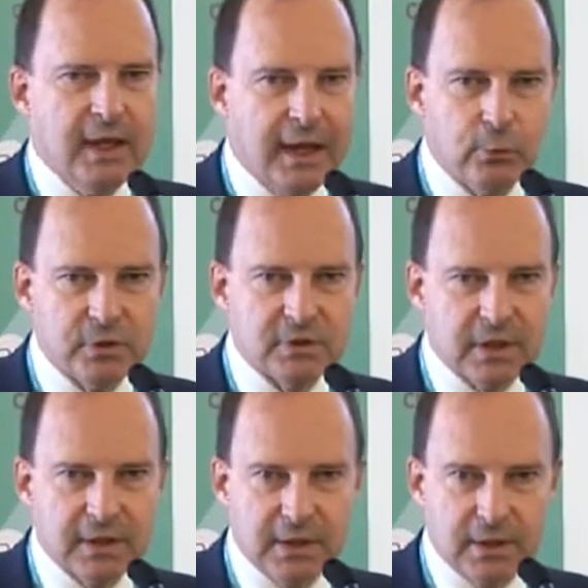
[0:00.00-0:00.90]
I would
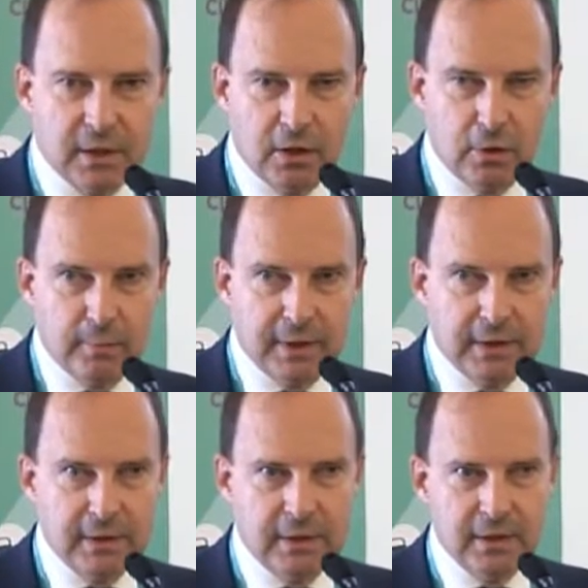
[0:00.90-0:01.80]
say that the gold
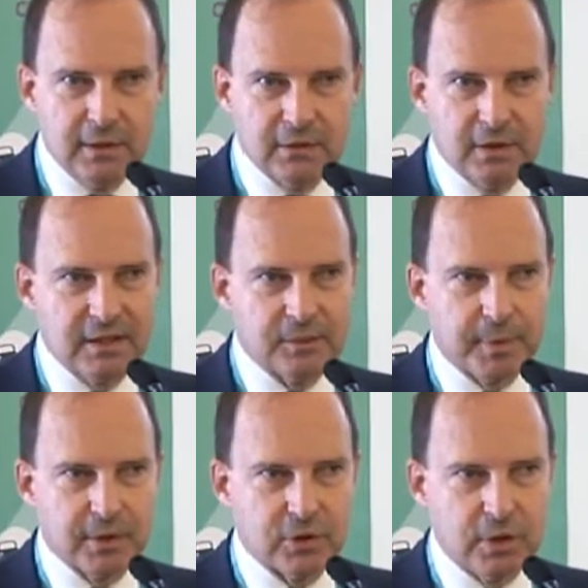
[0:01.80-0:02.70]
mine is
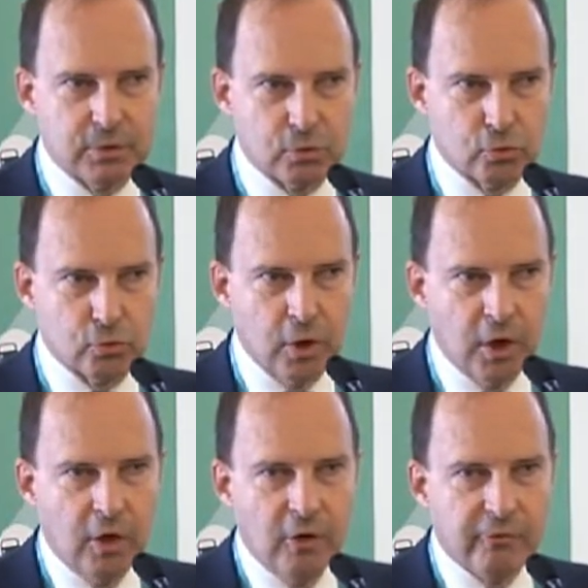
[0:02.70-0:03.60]
especially true
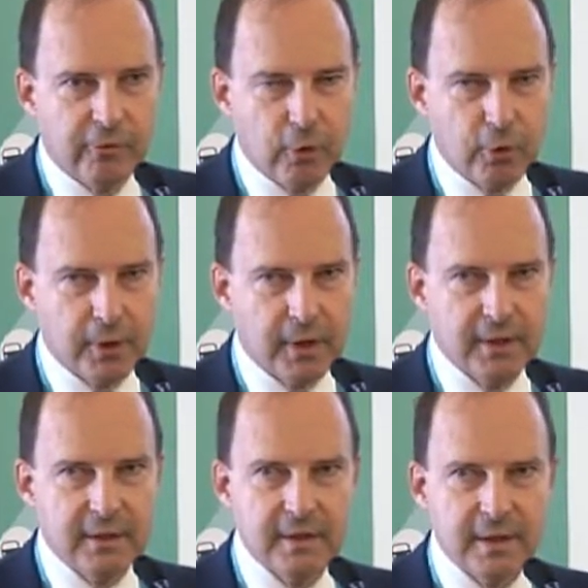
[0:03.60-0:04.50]
for
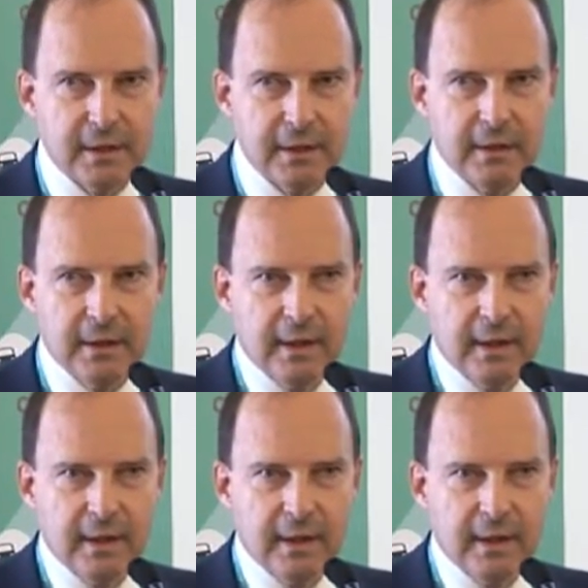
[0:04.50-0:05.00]
the